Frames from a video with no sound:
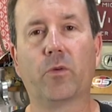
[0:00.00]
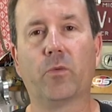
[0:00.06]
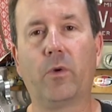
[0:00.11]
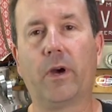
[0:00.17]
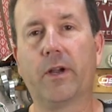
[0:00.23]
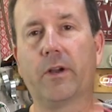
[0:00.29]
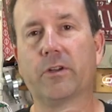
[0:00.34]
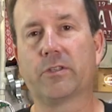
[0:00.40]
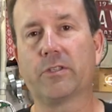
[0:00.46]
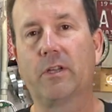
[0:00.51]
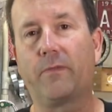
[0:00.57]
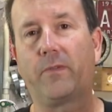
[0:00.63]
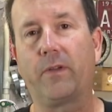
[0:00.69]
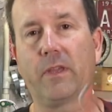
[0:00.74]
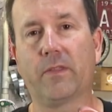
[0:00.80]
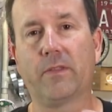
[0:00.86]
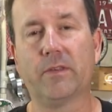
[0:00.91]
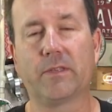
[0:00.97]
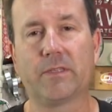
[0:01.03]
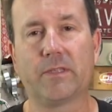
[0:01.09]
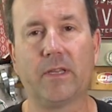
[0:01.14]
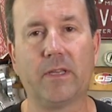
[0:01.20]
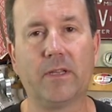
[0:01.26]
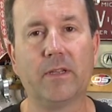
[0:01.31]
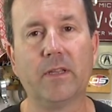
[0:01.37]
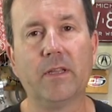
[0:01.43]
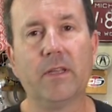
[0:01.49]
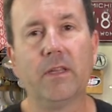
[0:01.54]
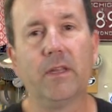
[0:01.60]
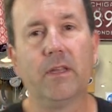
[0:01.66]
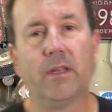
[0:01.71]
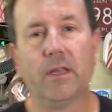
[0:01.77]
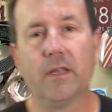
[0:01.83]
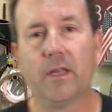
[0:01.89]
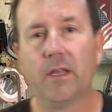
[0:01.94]
to wire stuff like this in.
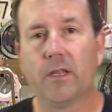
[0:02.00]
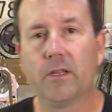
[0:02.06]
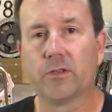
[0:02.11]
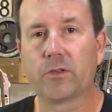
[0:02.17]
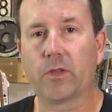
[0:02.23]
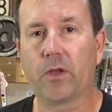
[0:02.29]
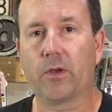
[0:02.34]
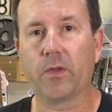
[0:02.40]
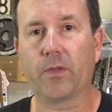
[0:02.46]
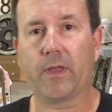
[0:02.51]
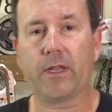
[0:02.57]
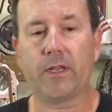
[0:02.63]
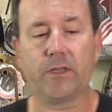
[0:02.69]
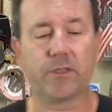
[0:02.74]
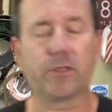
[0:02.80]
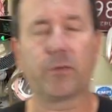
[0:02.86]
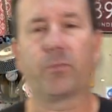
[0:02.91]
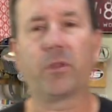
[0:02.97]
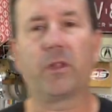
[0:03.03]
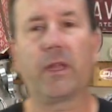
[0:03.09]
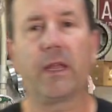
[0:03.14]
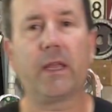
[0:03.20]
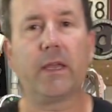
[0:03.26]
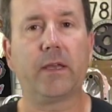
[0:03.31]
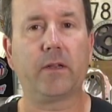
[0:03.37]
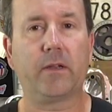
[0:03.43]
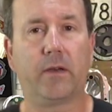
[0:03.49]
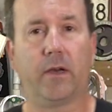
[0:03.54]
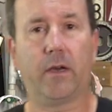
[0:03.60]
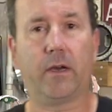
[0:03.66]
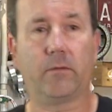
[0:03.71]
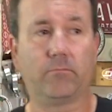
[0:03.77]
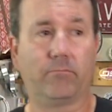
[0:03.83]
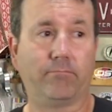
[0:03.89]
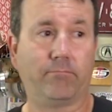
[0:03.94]
So that is the plan.
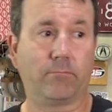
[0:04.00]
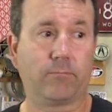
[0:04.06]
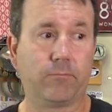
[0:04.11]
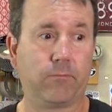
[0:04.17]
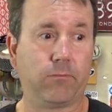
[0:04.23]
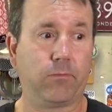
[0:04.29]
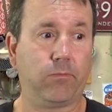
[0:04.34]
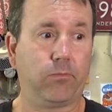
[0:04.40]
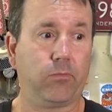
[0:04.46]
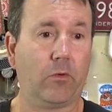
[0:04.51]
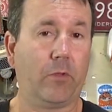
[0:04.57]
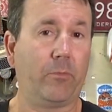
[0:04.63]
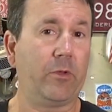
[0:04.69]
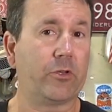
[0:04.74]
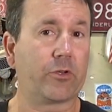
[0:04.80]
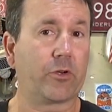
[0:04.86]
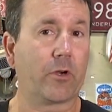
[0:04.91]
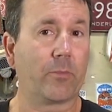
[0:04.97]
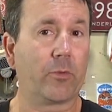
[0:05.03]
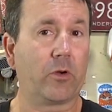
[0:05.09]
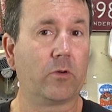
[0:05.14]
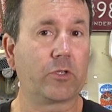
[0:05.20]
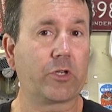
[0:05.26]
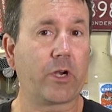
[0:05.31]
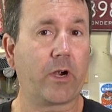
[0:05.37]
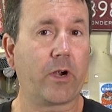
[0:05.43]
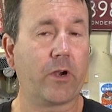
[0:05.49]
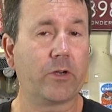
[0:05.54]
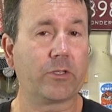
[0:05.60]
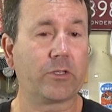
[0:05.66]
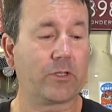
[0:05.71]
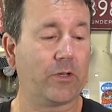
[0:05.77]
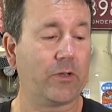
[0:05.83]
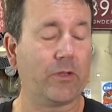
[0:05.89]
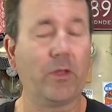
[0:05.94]
Will it be
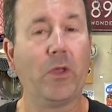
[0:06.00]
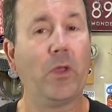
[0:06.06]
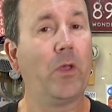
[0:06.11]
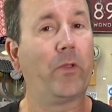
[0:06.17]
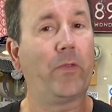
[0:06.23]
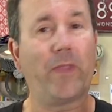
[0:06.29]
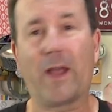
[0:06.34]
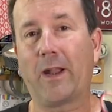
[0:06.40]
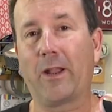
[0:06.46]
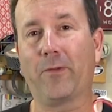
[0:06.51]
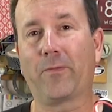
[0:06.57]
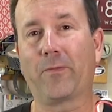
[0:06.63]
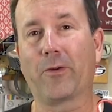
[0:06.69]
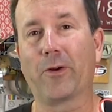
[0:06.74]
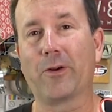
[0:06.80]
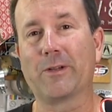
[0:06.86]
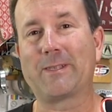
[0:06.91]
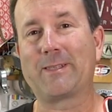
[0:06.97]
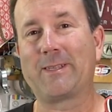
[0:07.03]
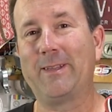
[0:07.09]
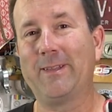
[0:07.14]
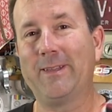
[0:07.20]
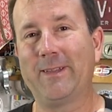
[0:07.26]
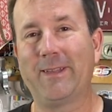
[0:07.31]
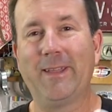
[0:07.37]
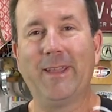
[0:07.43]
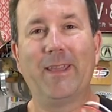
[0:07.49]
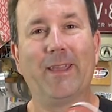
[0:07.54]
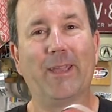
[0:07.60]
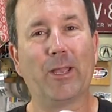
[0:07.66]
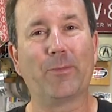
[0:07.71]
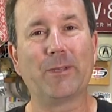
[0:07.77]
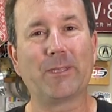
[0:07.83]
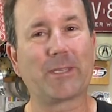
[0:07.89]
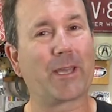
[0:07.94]
turbocharged? Not at first.
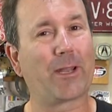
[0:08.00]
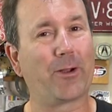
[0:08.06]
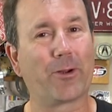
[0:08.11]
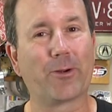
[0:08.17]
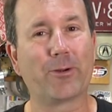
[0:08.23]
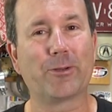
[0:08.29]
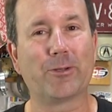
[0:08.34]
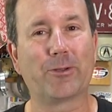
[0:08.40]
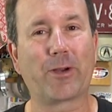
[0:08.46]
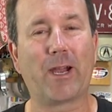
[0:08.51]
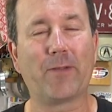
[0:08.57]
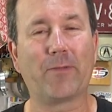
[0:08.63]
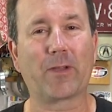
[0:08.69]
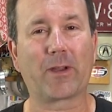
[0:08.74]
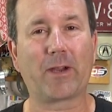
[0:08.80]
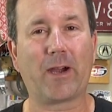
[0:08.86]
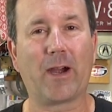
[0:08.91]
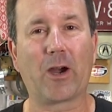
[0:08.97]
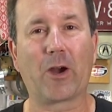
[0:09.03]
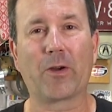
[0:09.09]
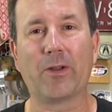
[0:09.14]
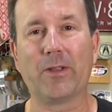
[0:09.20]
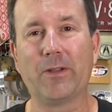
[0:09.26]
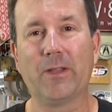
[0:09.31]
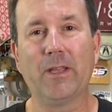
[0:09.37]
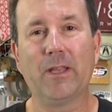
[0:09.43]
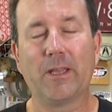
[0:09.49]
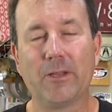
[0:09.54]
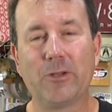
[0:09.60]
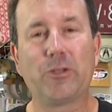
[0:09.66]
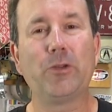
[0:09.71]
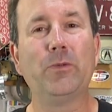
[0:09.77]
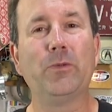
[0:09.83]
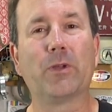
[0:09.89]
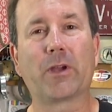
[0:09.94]
Emily's got to learn to drive the car and
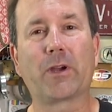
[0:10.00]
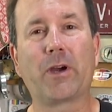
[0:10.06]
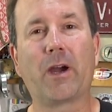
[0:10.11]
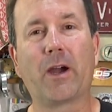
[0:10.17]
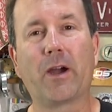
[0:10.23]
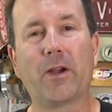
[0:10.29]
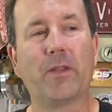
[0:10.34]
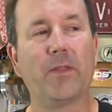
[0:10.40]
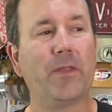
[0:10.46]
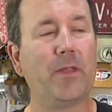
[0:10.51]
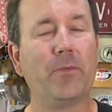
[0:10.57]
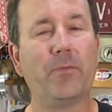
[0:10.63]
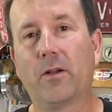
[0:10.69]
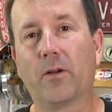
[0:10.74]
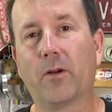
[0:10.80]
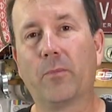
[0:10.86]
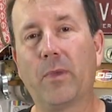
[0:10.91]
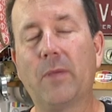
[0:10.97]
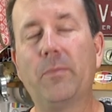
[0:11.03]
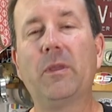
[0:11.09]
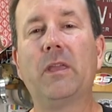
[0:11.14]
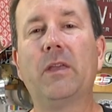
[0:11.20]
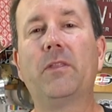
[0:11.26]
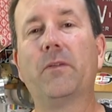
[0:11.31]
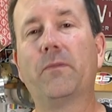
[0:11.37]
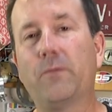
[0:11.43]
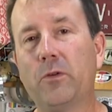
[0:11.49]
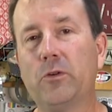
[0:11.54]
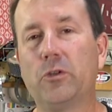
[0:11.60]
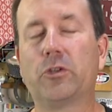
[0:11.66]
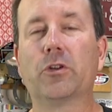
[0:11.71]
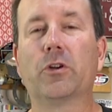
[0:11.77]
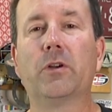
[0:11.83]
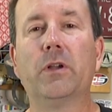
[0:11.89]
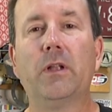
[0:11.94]
tune the car, and then, or maybe in the
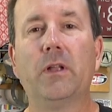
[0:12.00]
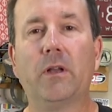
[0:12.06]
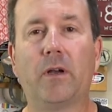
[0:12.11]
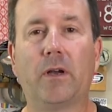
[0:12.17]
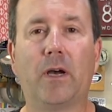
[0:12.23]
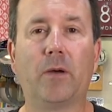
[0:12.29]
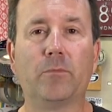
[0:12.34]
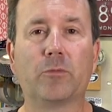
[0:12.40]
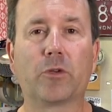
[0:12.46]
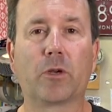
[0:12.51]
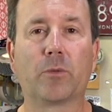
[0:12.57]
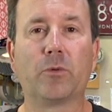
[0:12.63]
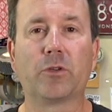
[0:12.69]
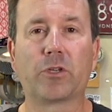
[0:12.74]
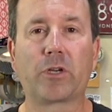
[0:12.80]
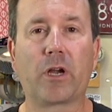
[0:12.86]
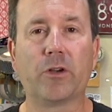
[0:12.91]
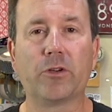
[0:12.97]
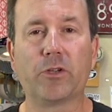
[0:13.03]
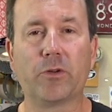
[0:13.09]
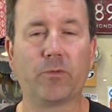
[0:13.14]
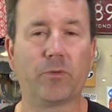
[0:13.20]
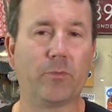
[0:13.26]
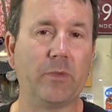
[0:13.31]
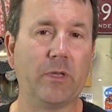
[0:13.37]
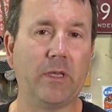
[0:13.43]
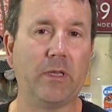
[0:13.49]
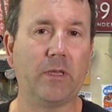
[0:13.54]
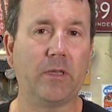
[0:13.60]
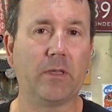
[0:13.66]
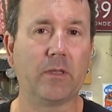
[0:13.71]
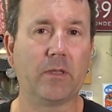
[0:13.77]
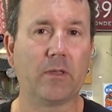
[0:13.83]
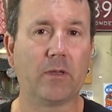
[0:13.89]
future, turbocharging will be